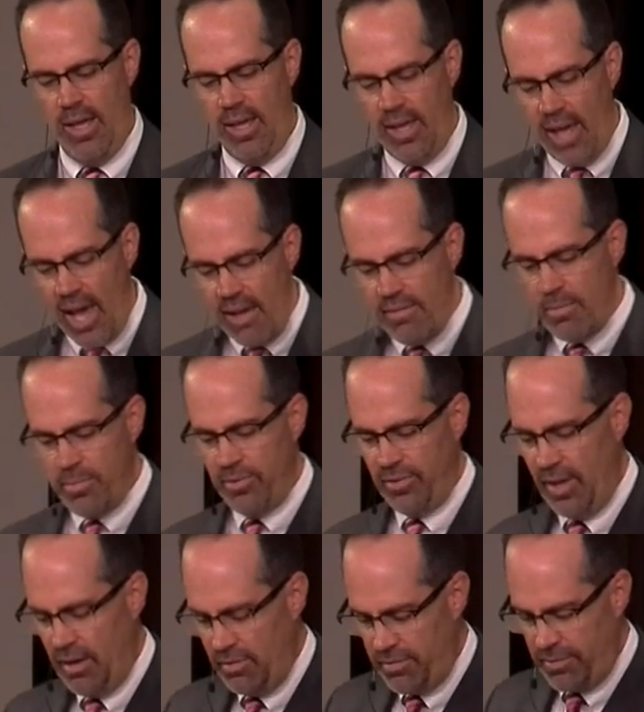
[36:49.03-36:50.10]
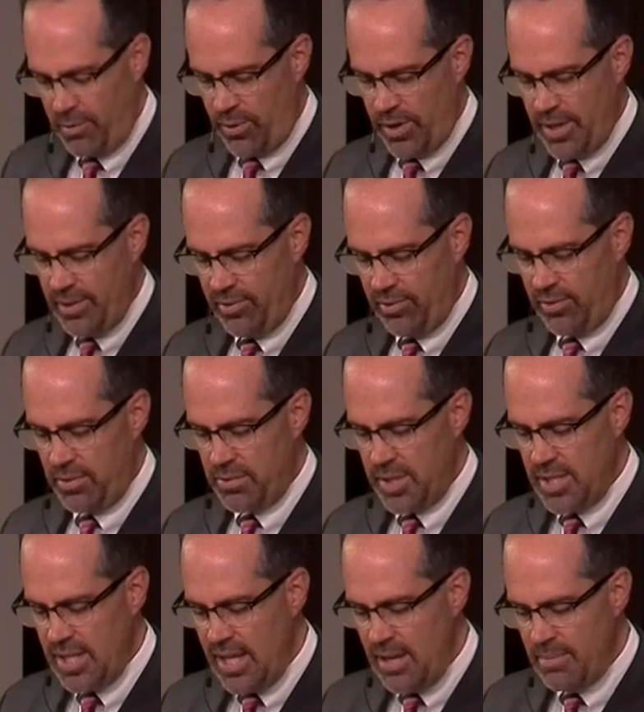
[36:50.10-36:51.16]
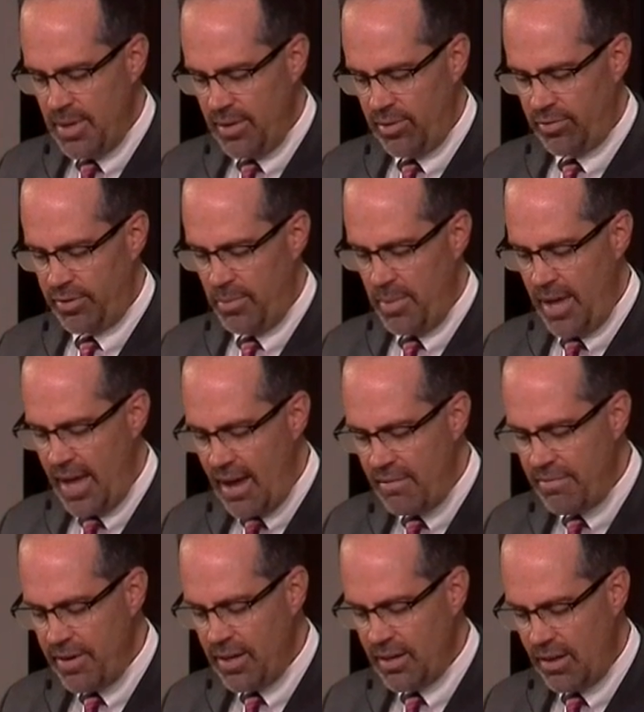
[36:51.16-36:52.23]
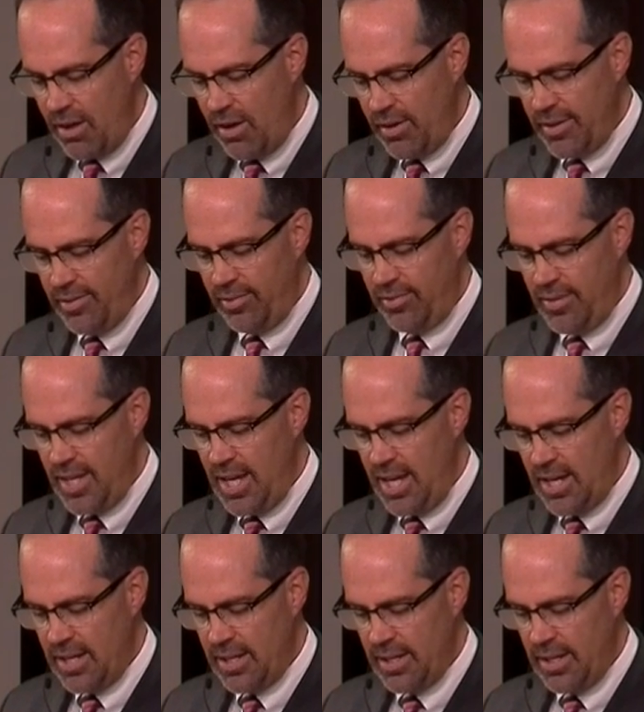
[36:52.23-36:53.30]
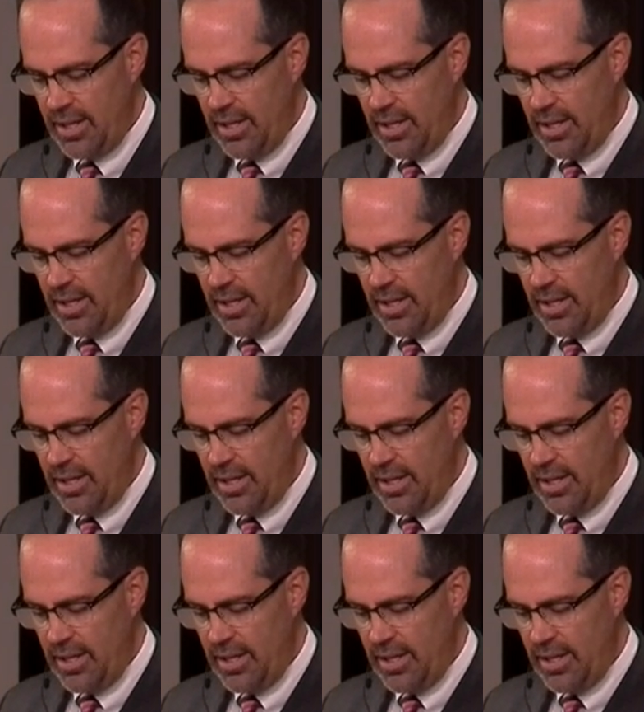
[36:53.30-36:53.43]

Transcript: he gave himself for us to redeem us from every lawless deed